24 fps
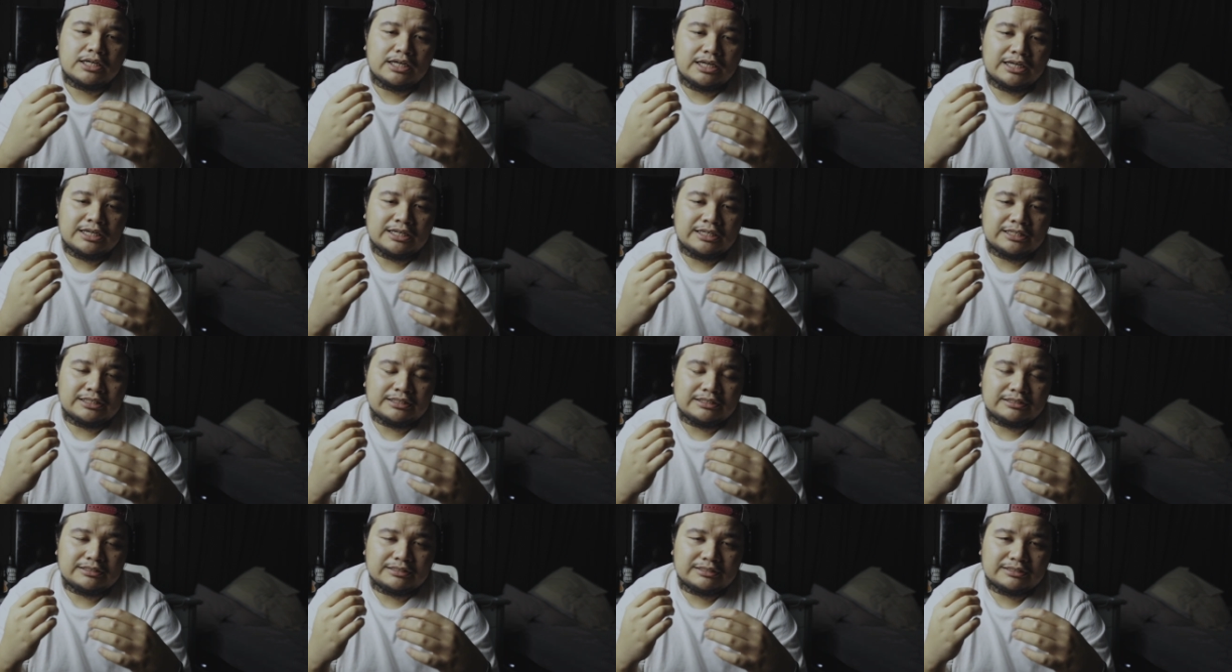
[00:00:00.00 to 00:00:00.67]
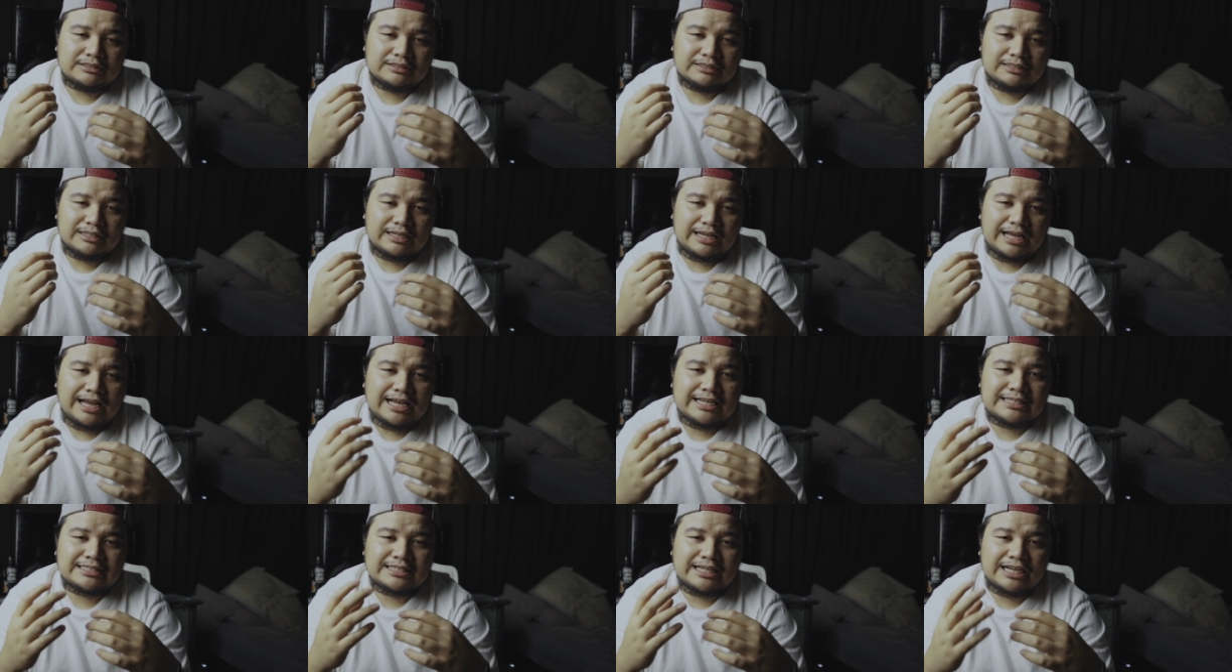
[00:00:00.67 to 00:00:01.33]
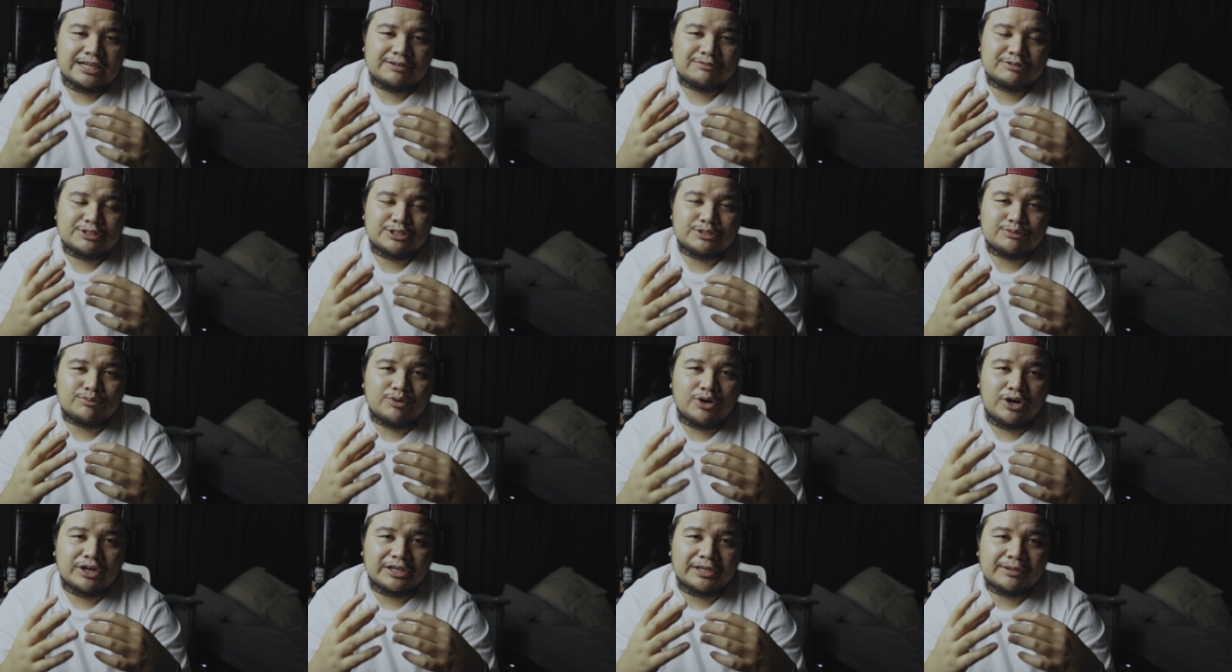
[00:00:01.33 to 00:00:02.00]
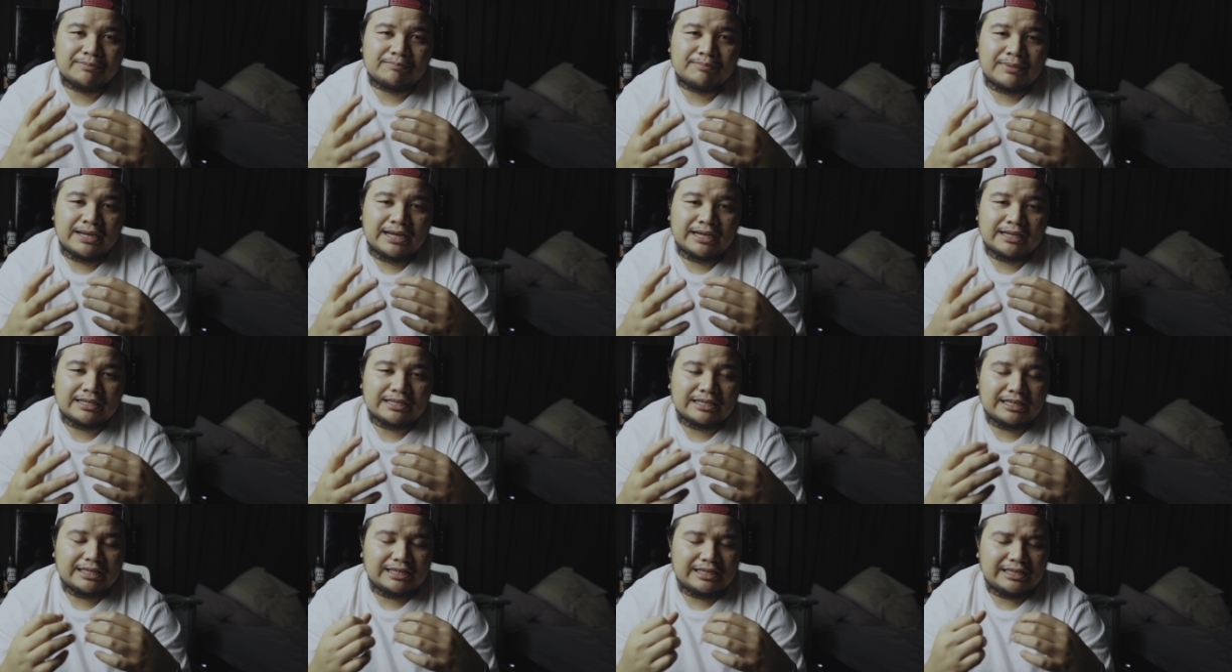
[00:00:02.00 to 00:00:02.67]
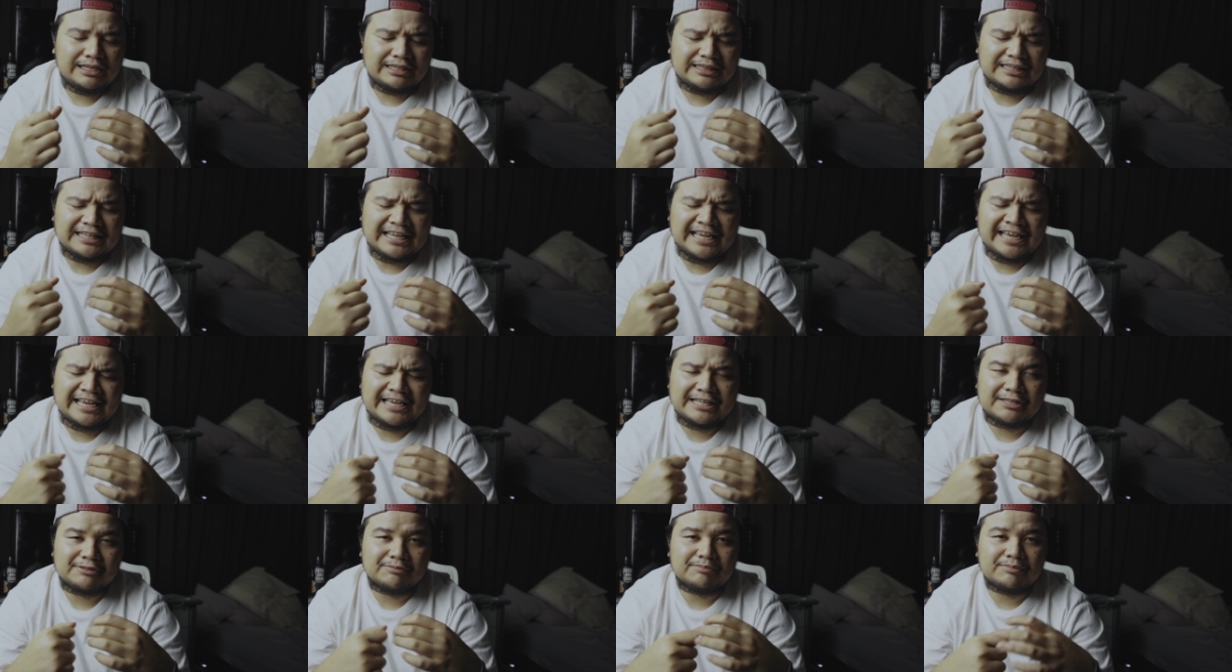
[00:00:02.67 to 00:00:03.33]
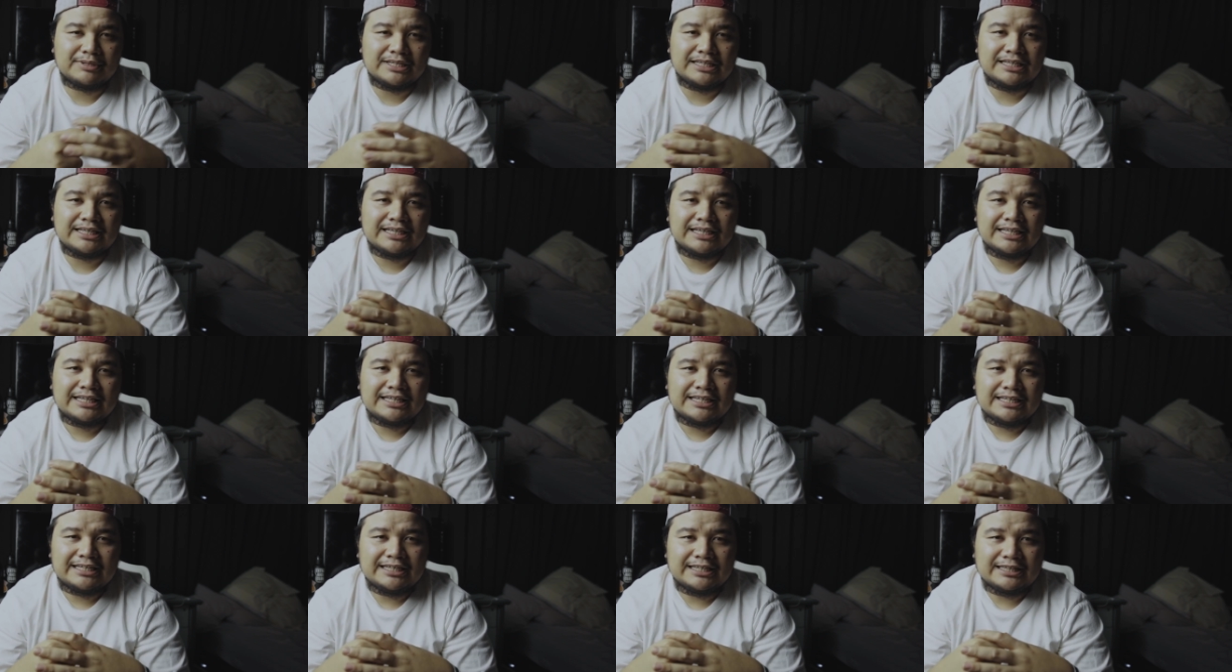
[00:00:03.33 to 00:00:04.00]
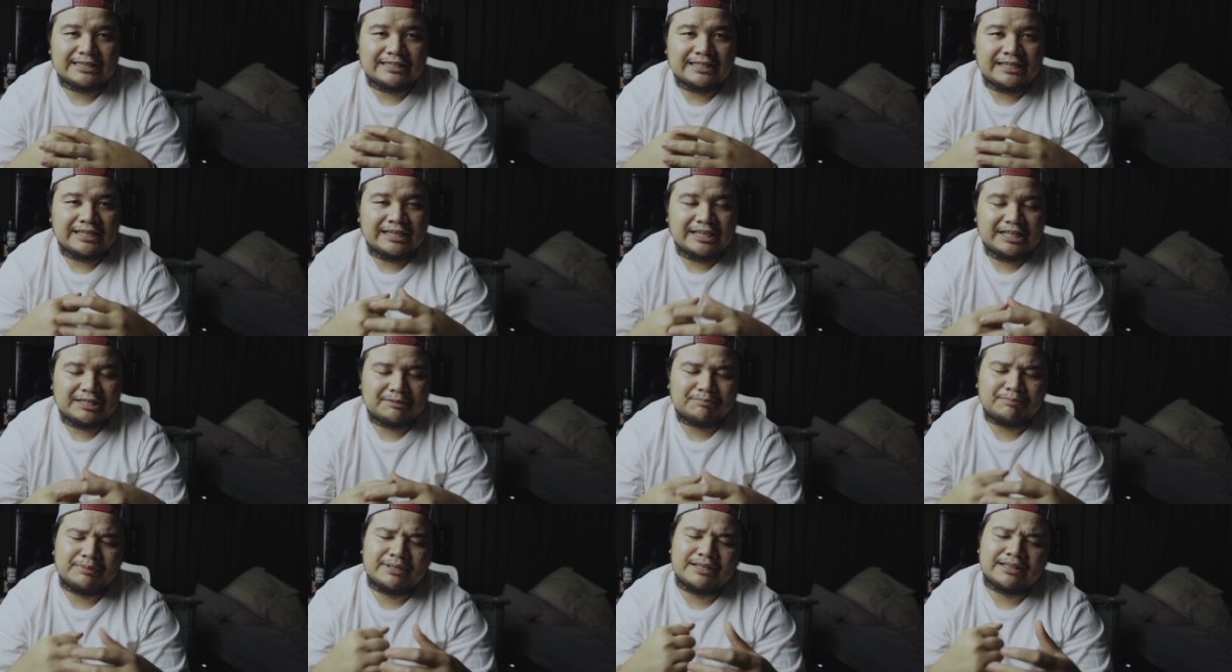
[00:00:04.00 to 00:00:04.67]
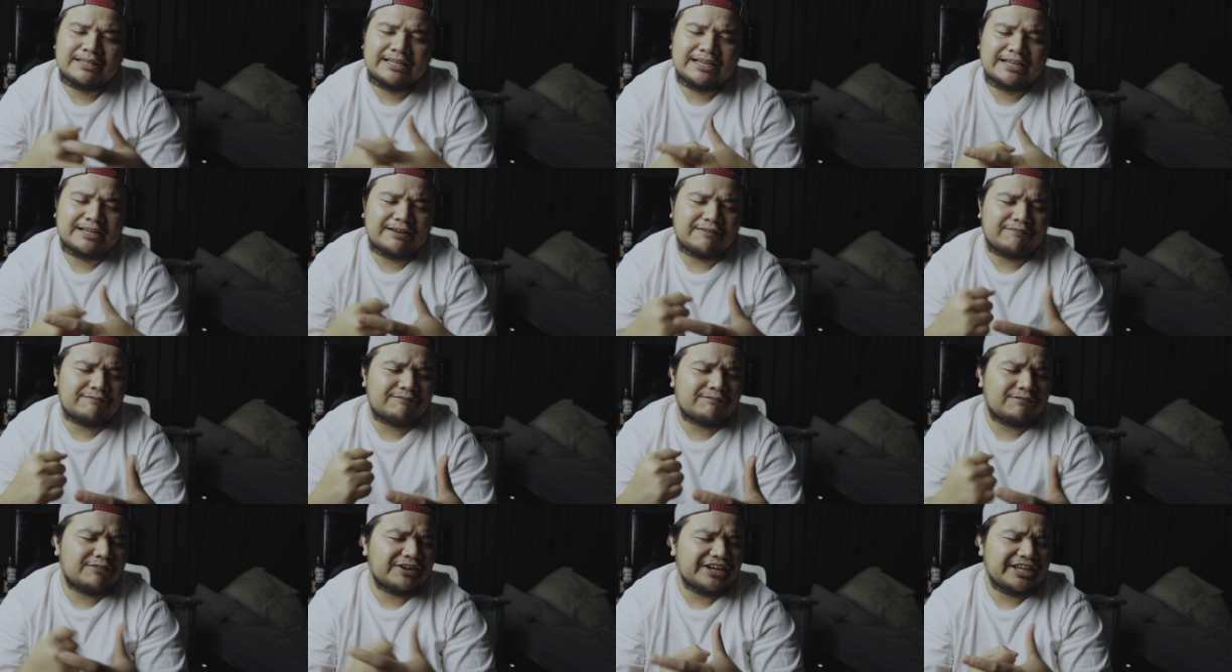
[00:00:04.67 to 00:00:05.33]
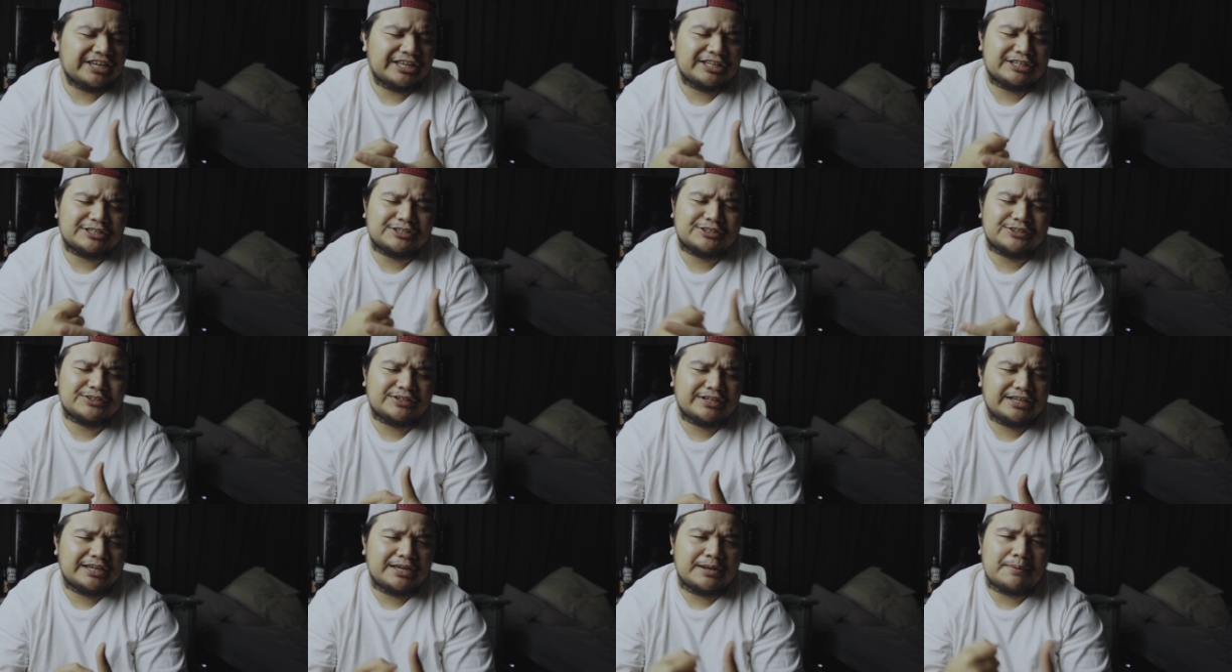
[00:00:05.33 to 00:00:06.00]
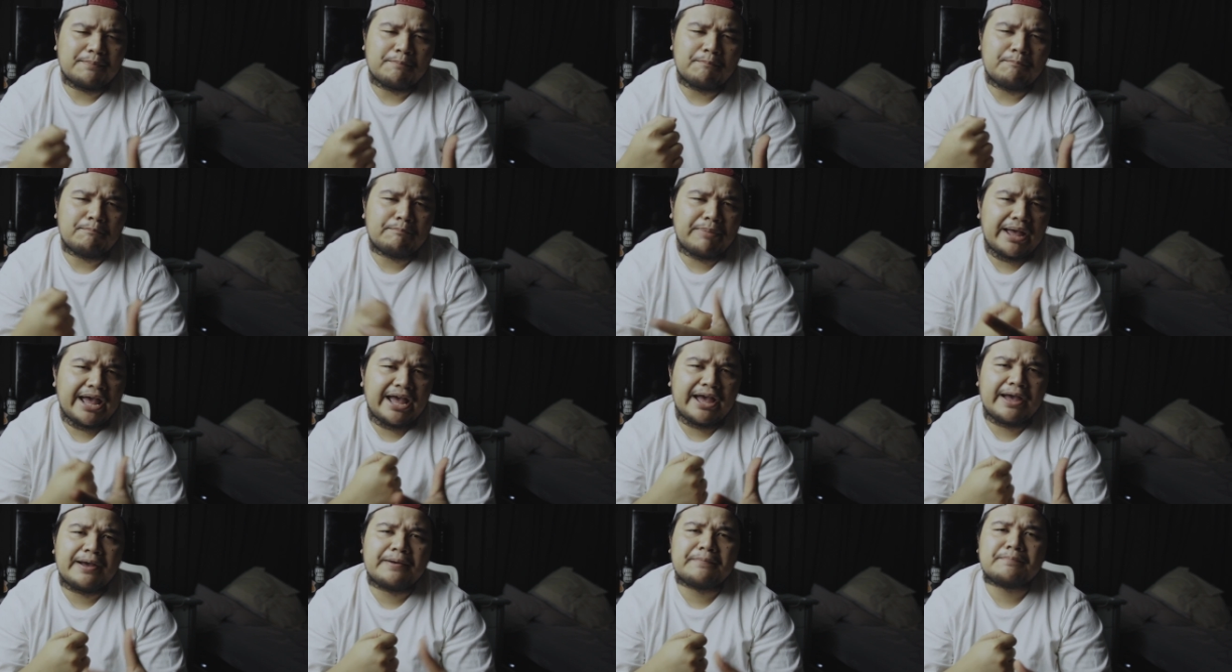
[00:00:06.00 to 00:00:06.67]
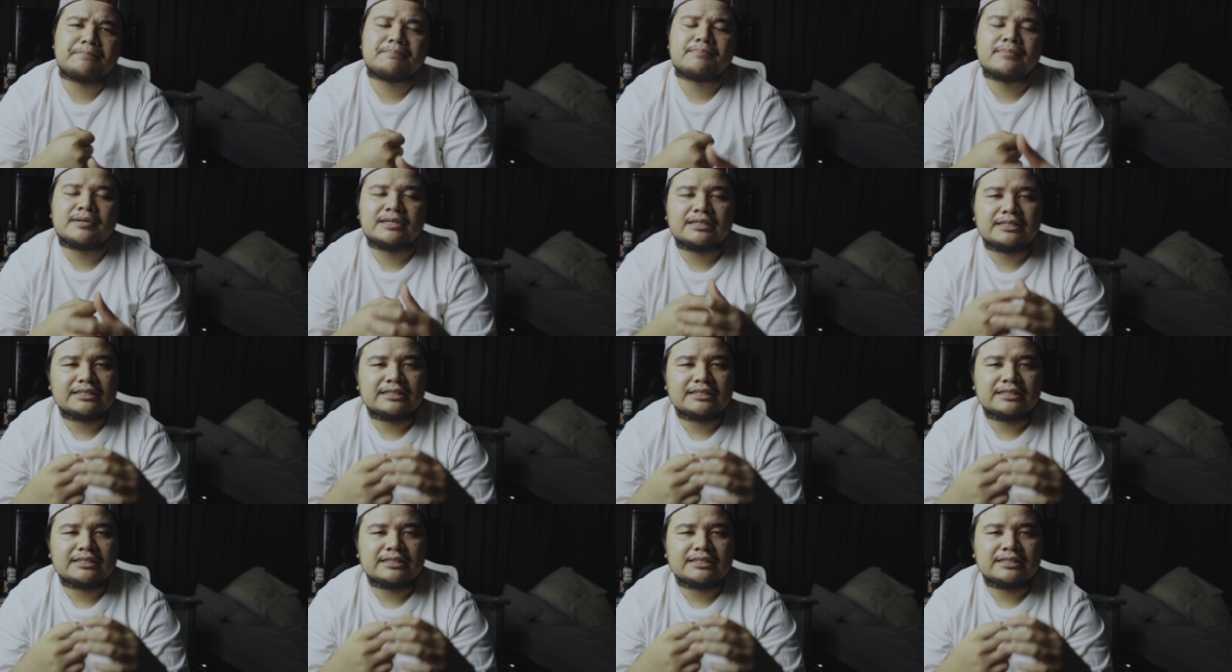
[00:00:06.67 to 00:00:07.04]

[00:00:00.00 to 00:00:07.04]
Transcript: and as I was walking back, it hit me. It hit me like a freaking train. Bam!